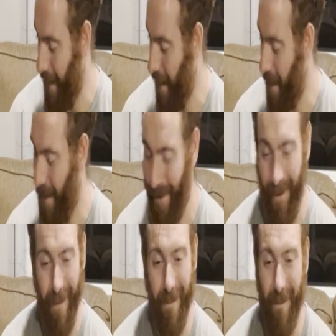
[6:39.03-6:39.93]

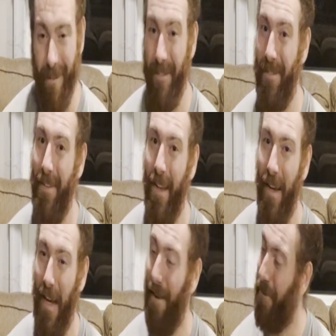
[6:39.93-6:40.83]
and
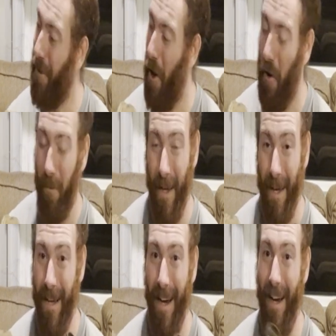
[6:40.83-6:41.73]
if you know
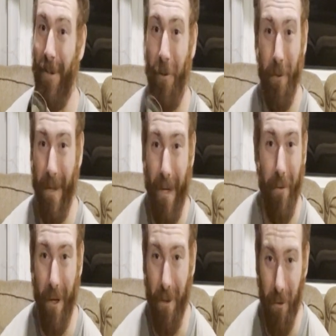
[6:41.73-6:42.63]
me, I don't give
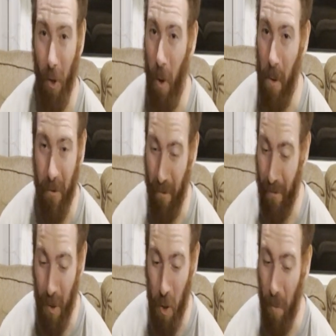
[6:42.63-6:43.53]
a glowing
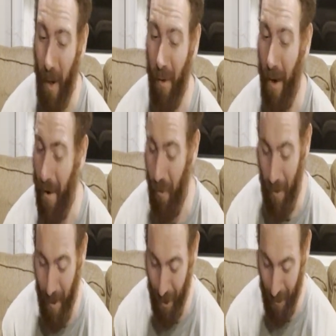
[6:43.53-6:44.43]
review about every
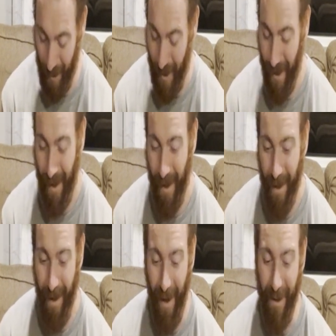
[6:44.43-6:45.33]
boot.
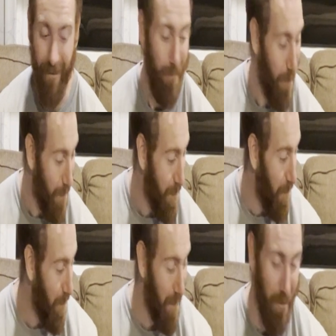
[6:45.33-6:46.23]
I really
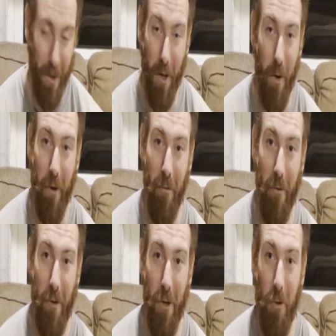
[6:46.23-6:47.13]
don't give a glowing
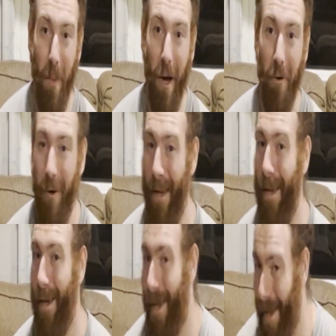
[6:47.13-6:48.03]
review about
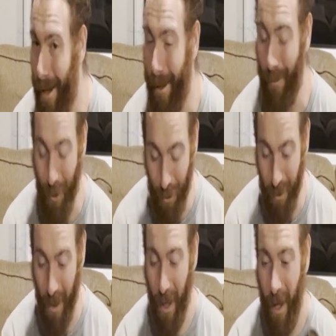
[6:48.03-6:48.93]
any boot,